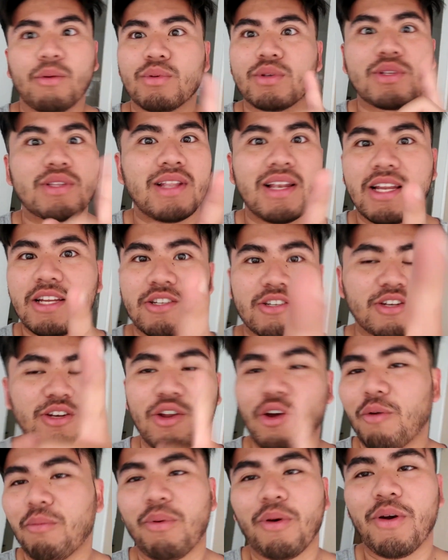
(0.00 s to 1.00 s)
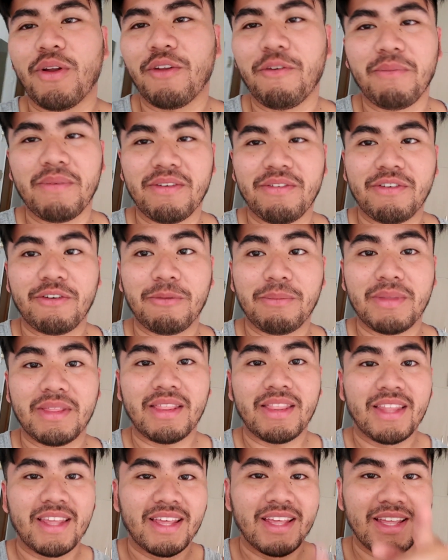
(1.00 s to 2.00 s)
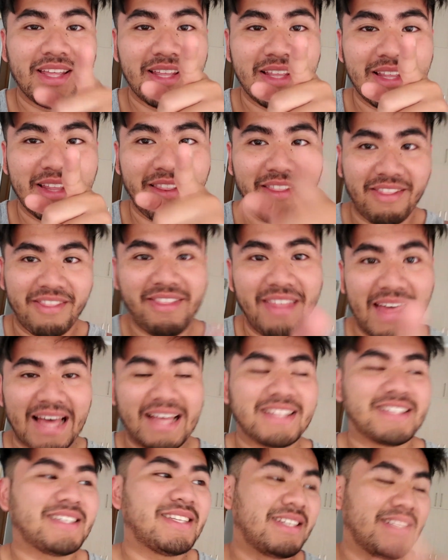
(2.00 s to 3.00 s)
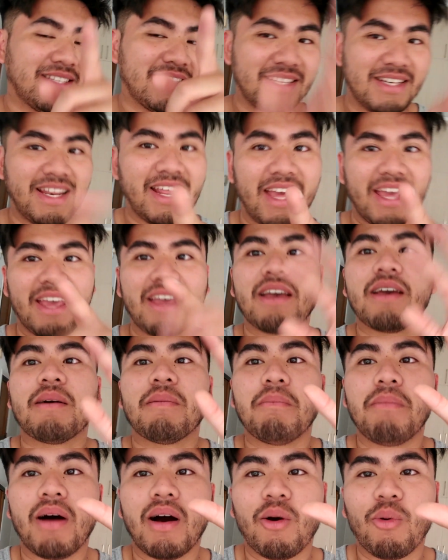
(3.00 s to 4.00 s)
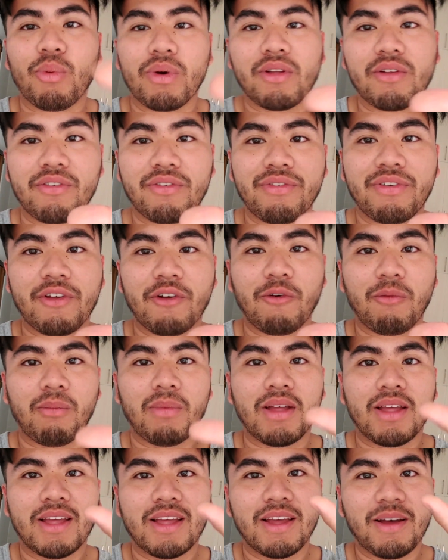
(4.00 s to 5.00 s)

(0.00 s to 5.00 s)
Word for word: There was literally no point of me filming that today, but I will film